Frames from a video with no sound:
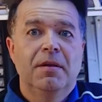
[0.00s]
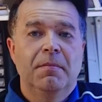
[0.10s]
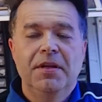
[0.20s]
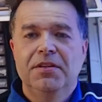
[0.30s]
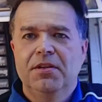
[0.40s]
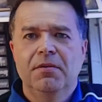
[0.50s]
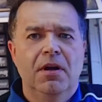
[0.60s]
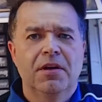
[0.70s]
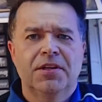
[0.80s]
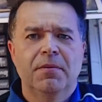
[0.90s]
please do
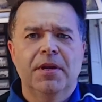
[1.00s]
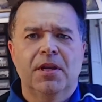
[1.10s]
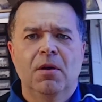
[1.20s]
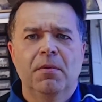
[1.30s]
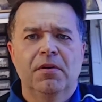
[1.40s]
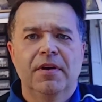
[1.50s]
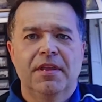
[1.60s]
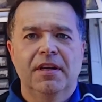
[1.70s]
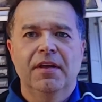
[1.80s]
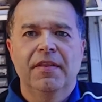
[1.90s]
ask away, comment or
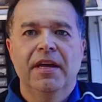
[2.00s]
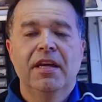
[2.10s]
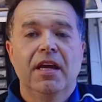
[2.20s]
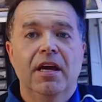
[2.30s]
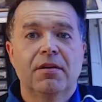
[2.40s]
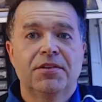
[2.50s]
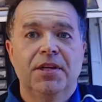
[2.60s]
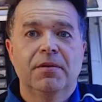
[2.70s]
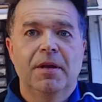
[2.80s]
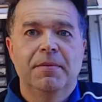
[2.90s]
anything like that, and I'll see
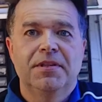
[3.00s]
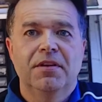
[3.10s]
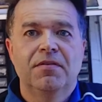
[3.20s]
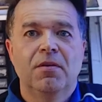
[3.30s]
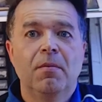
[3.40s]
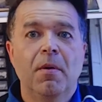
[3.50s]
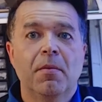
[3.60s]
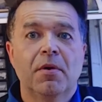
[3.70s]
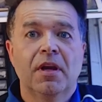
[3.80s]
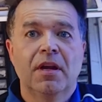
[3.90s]
you on episode 4 when
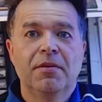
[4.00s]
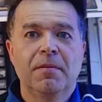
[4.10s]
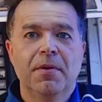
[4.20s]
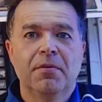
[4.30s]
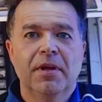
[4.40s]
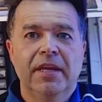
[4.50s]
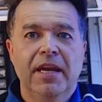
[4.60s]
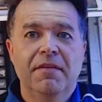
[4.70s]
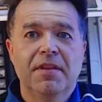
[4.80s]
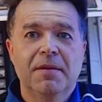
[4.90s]
we'll conclude the build and get
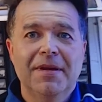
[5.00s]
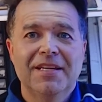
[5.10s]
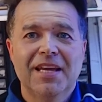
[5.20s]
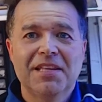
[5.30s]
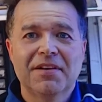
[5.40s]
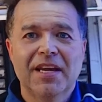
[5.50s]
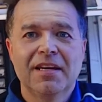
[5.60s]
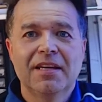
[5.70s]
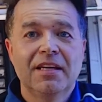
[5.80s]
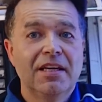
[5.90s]
everything back together again.